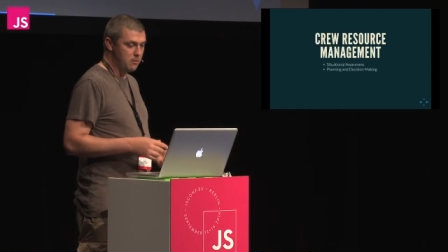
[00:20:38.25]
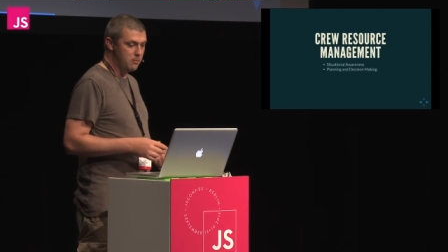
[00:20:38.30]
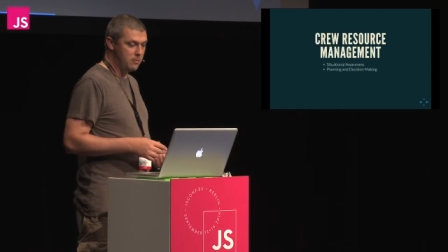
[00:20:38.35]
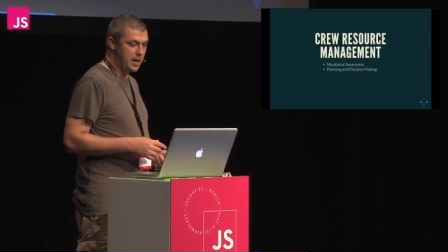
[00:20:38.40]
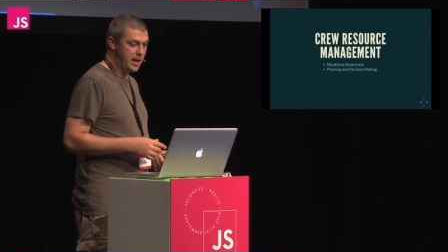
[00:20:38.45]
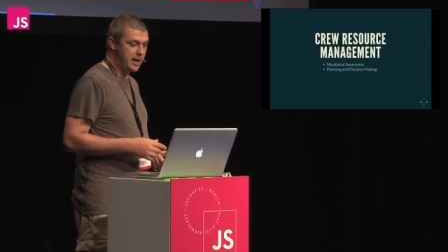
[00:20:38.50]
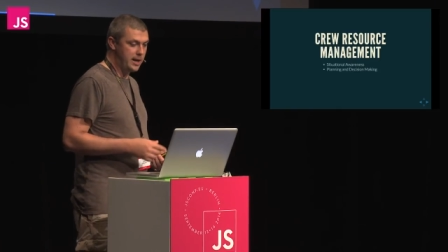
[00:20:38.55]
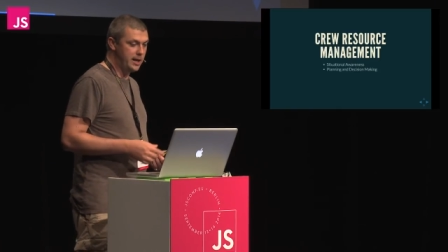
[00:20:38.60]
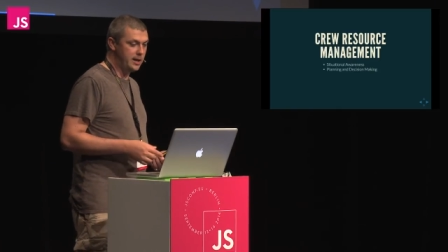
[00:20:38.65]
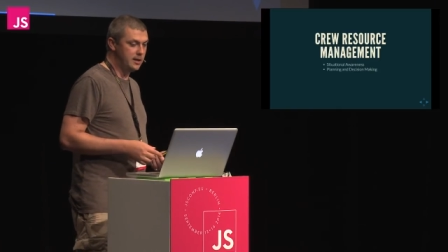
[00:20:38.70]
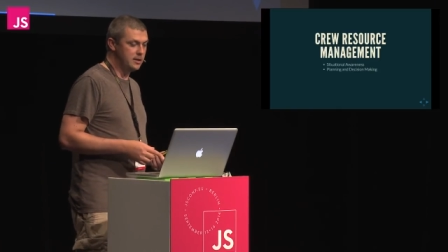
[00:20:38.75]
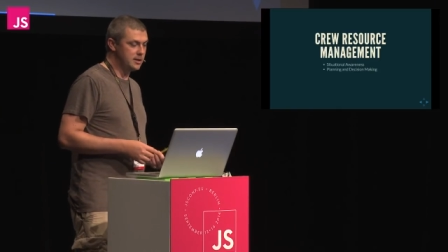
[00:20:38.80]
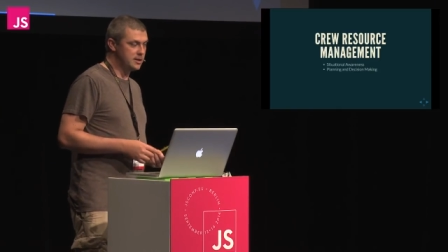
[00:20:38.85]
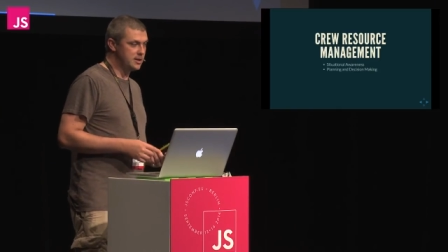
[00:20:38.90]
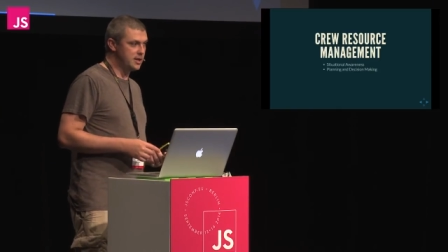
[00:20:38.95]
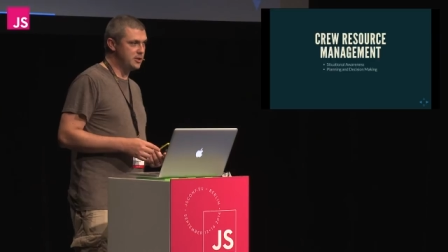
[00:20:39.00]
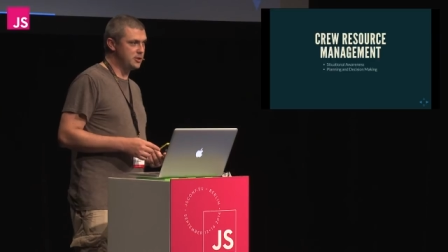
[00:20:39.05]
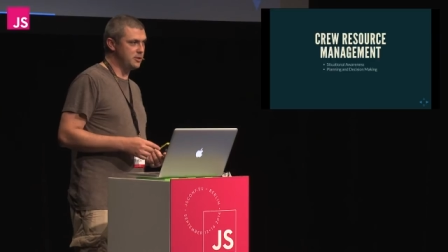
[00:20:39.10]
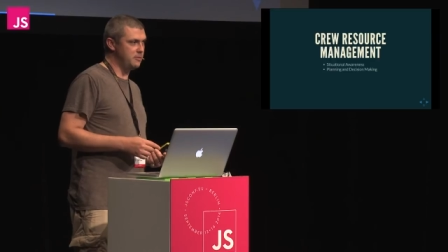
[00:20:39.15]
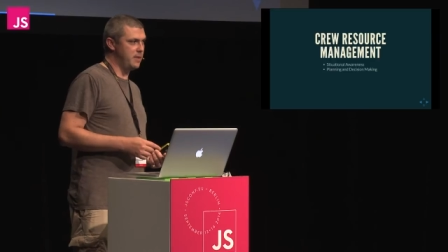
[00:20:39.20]
Planning and
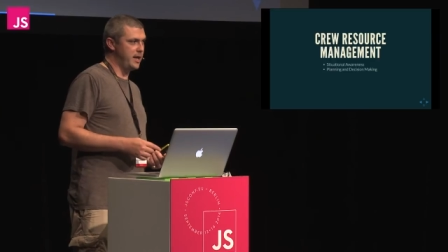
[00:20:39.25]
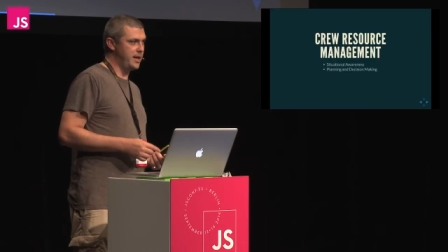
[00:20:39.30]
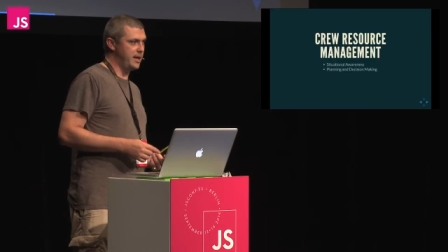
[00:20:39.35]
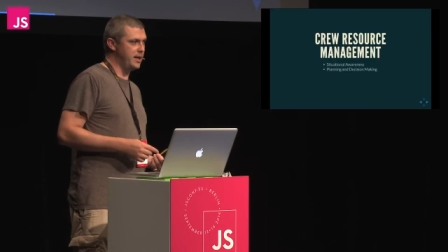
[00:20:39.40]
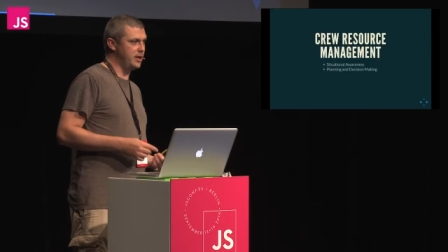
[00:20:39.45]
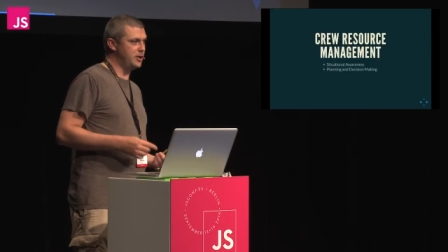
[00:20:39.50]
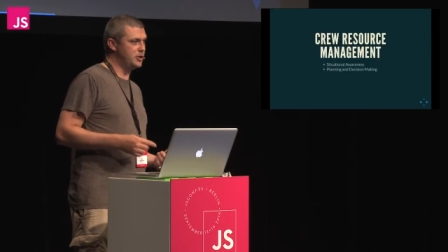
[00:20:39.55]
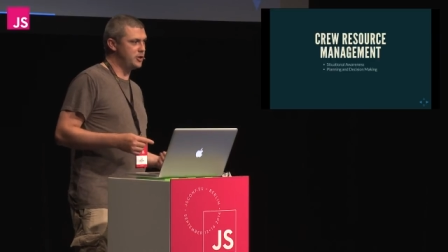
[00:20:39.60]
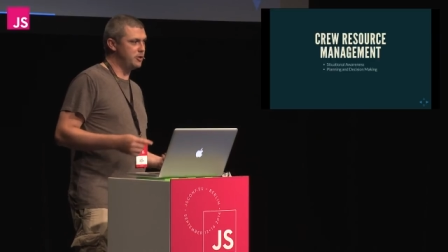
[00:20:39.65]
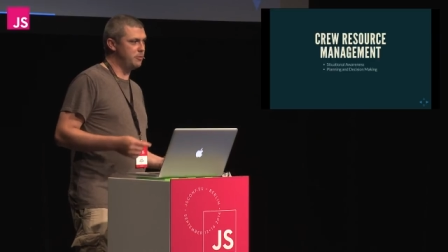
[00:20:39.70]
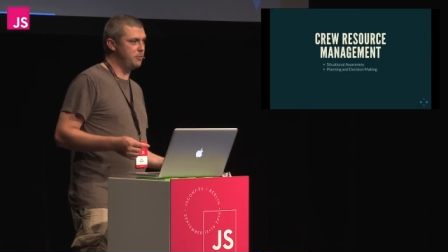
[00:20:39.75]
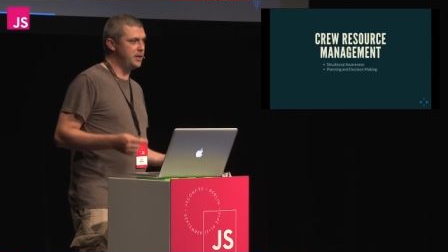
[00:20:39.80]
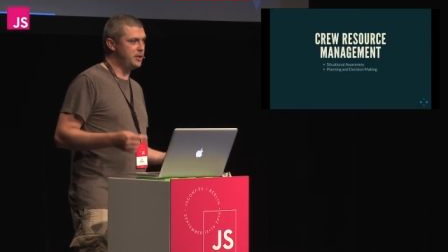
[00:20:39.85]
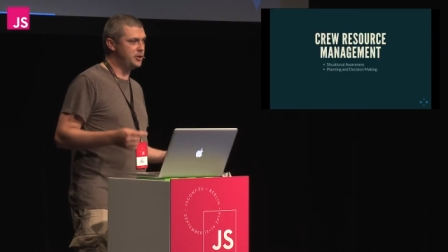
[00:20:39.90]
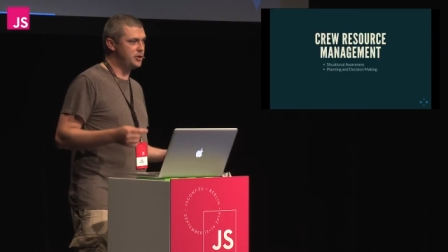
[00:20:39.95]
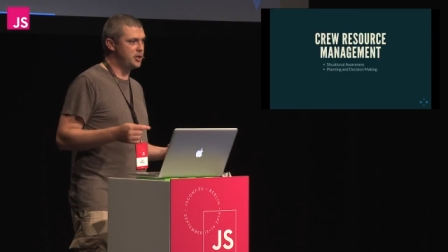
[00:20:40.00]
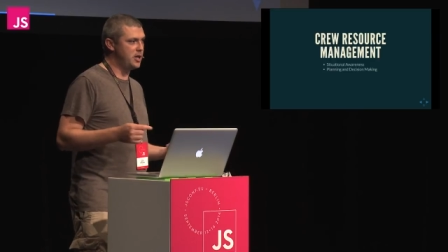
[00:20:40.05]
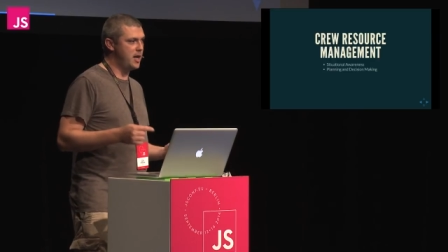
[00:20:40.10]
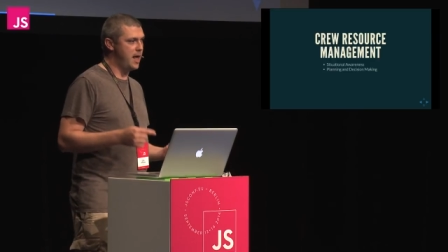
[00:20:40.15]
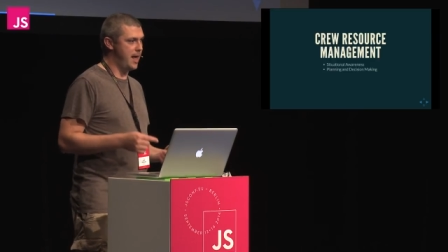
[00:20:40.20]
decision making should be
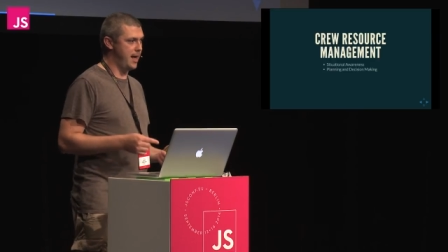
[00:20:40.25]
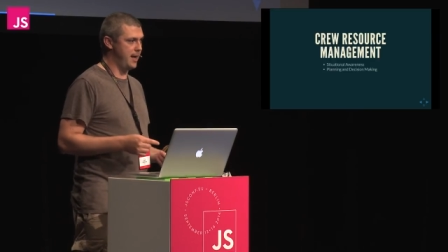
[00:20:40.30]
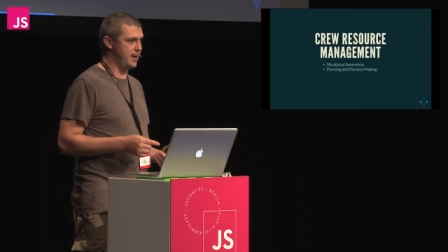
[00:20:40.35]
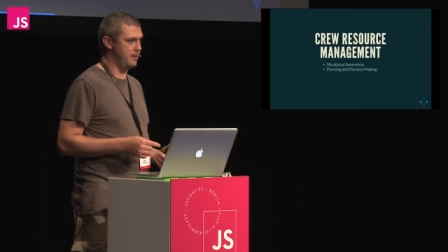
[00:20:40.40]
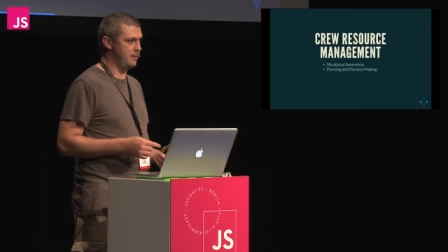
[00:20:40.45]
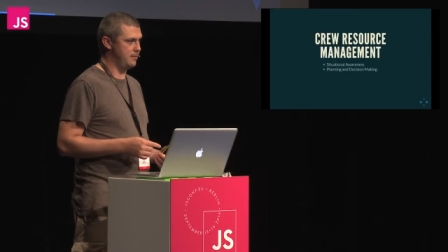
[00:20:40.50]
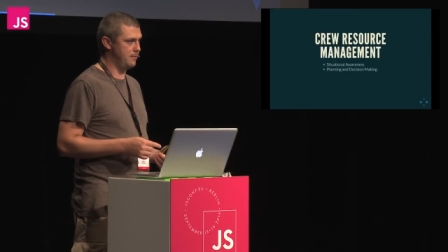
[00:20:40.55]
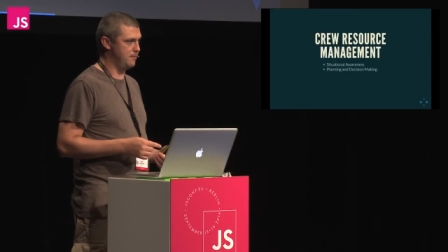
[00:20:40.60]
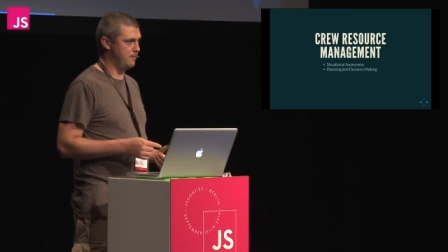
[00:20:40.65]
shared.